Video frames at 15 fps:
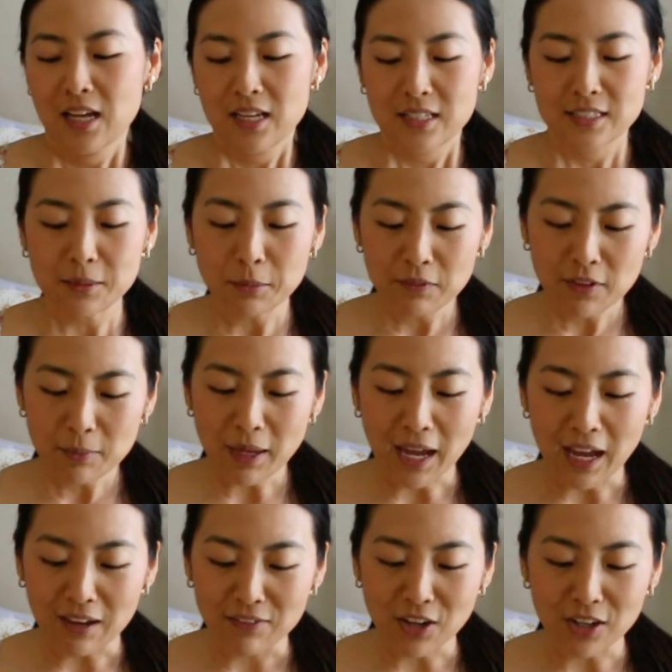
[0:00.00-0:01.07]
Some of them
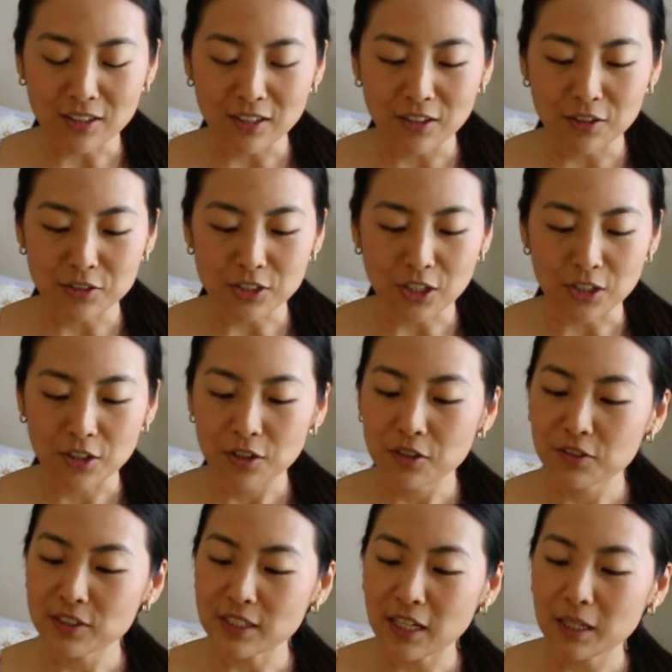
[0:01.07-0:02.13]
have gotten a little darker
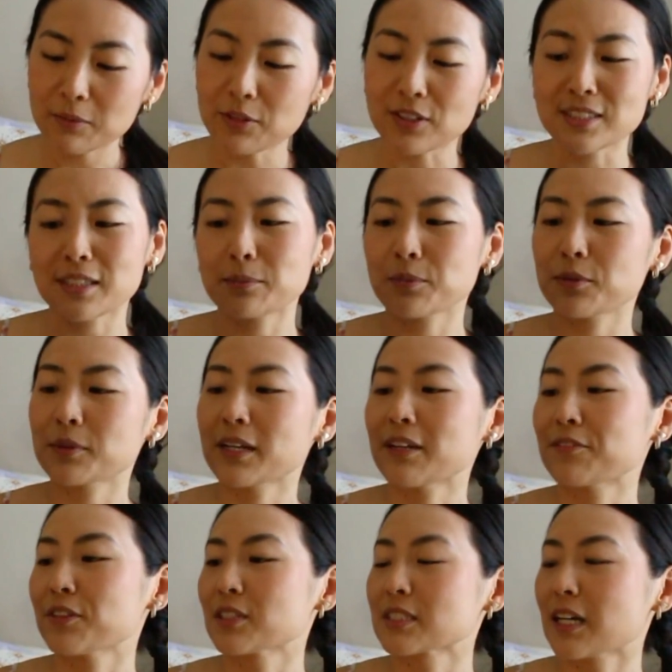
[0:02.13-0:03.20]
over time. For example, when I
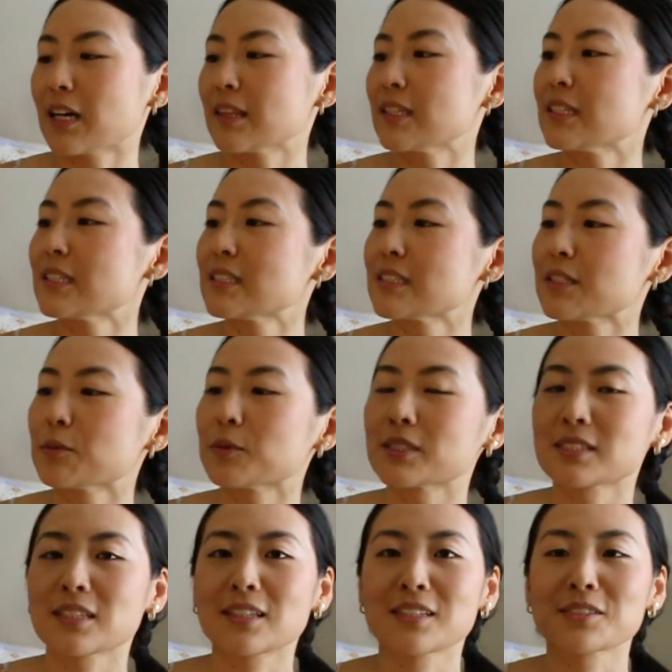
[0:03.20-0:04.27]
first got this, it
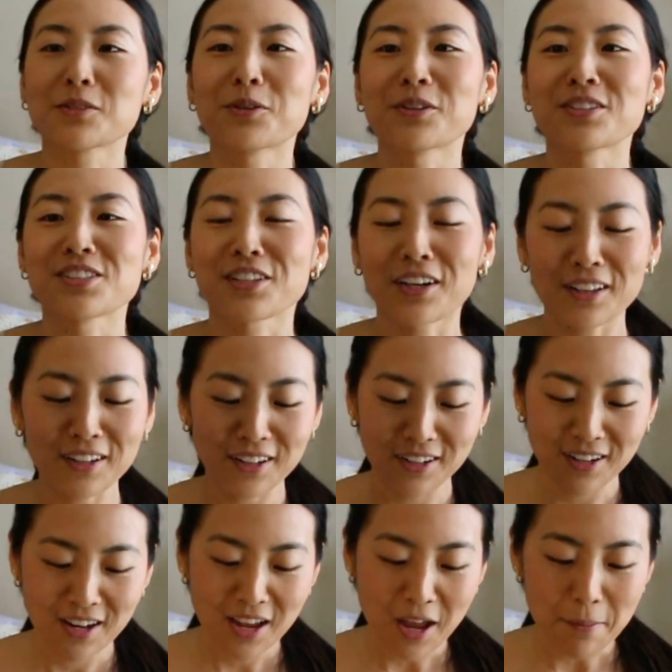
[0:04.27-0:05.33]
wasn't this orange color,
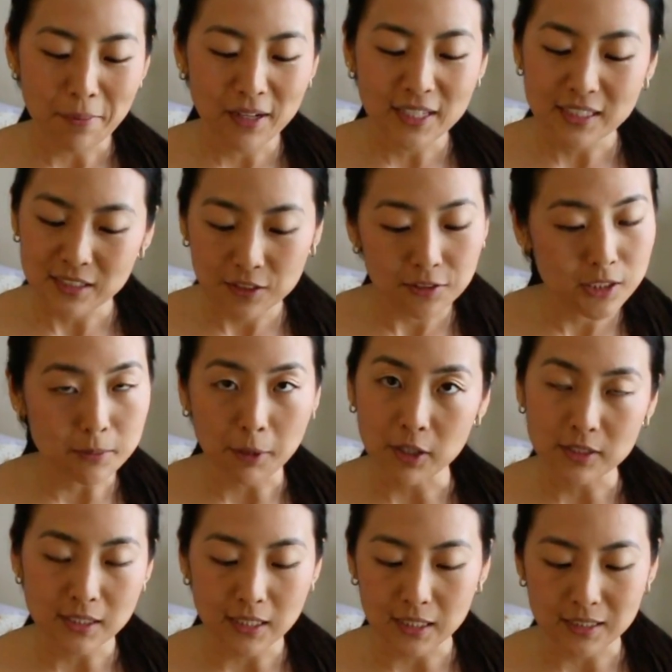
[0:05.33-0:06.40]
but it still
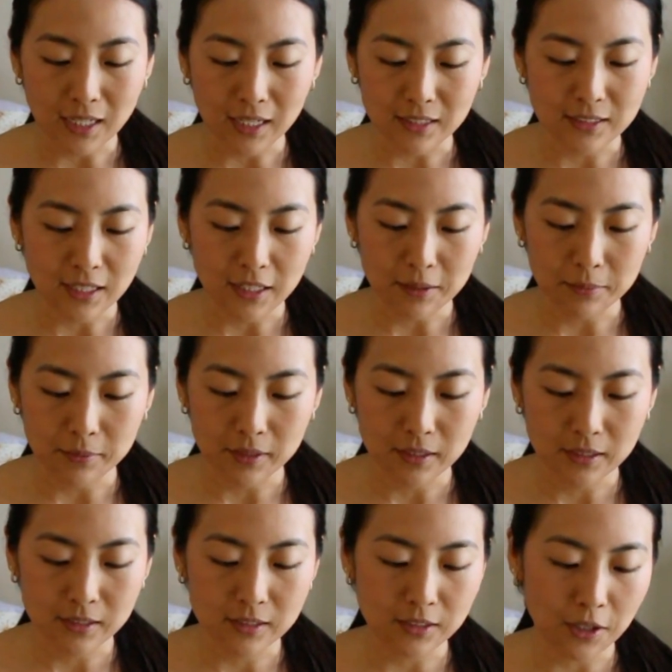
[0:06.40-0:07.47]
smells the exact same.
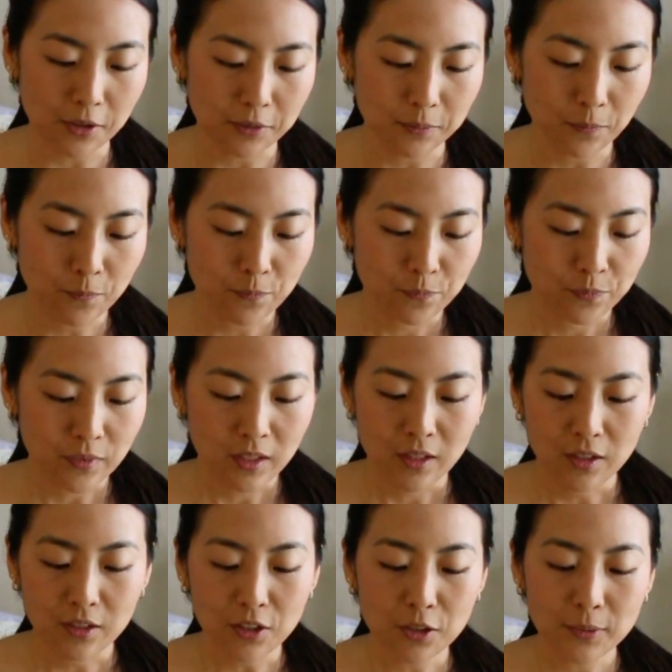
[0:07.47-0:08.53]
So
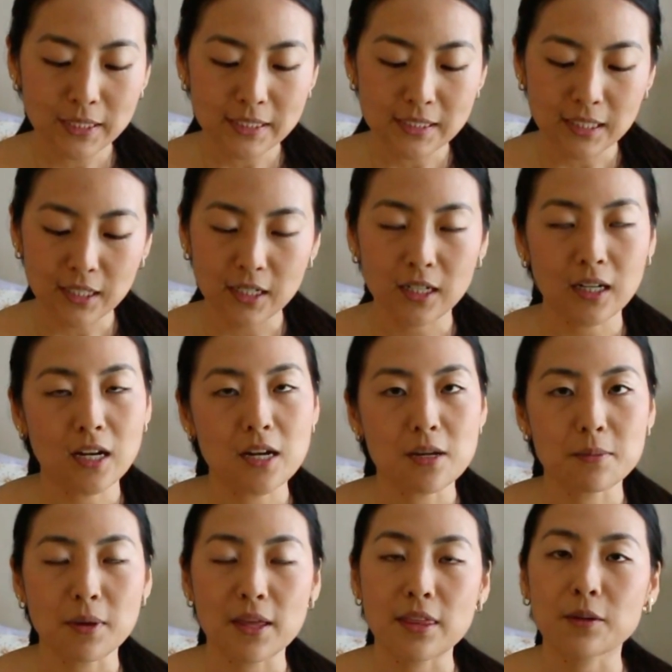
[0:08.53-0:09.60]
no worries there.
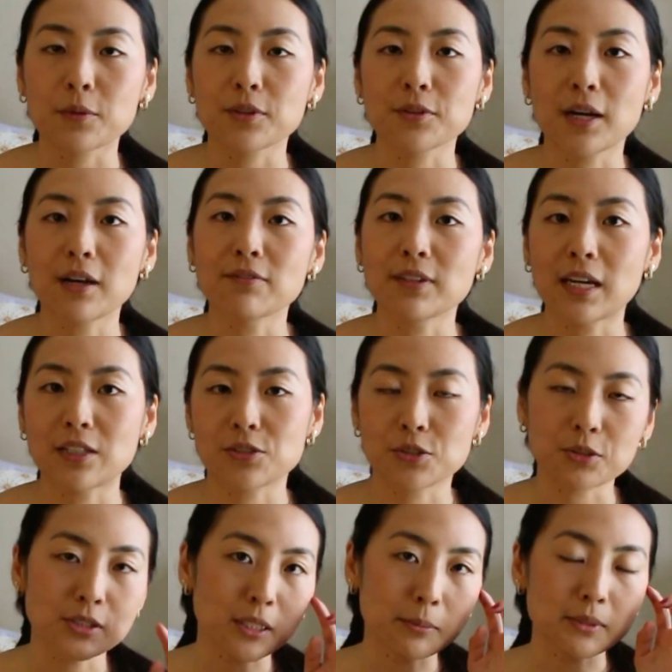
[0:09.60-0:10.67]
I think when you have
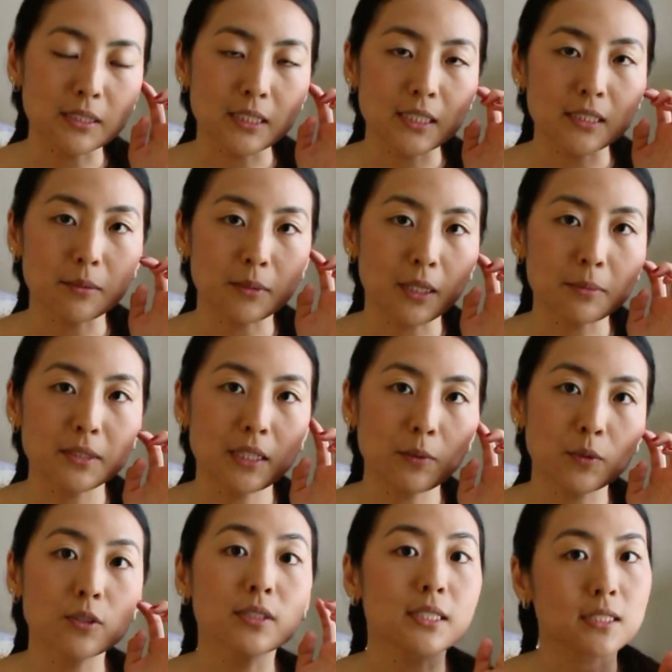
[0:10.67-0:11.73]
natural substances, sometimes they
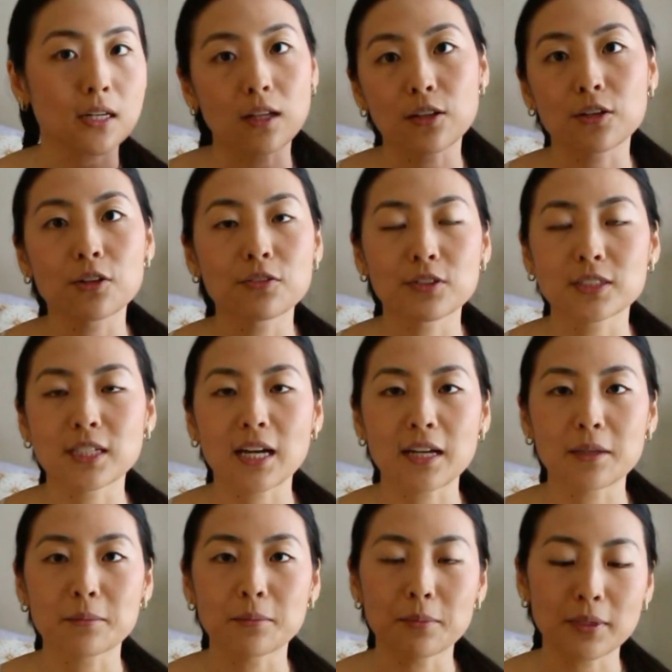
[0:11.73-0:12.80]
will discolor over
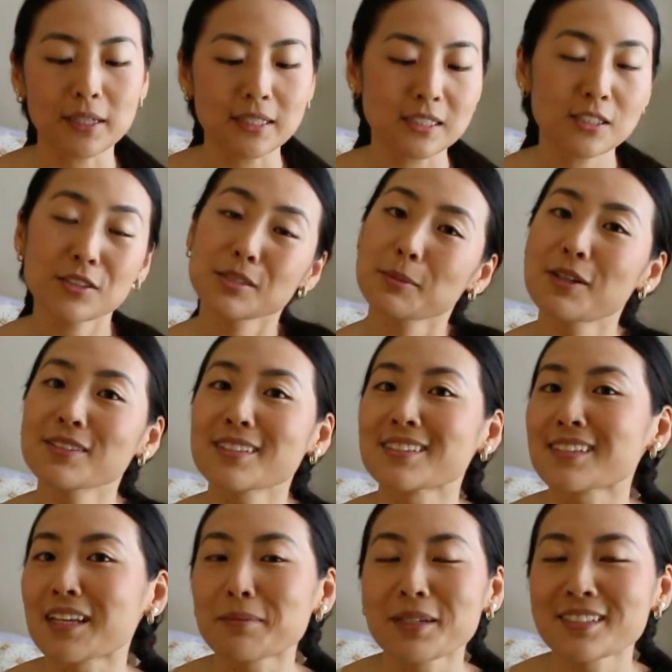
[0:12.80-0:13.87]
time, but it still smells the
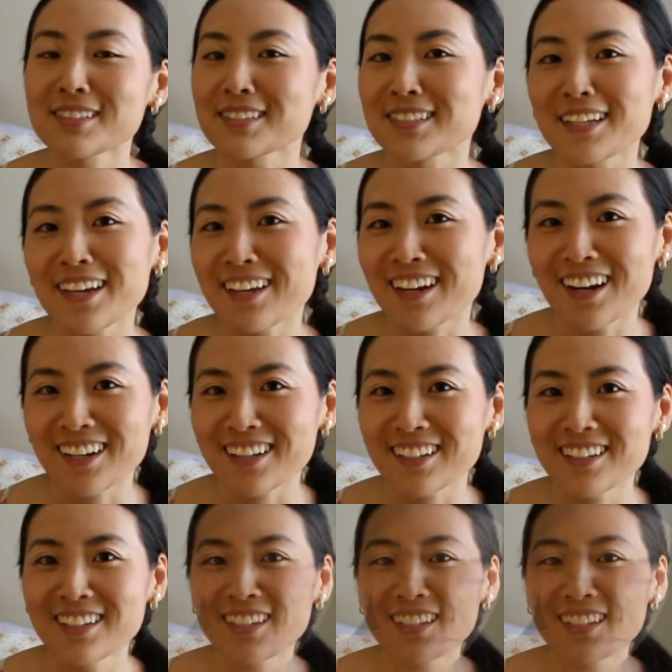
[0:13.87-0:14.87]
same as the day I got it.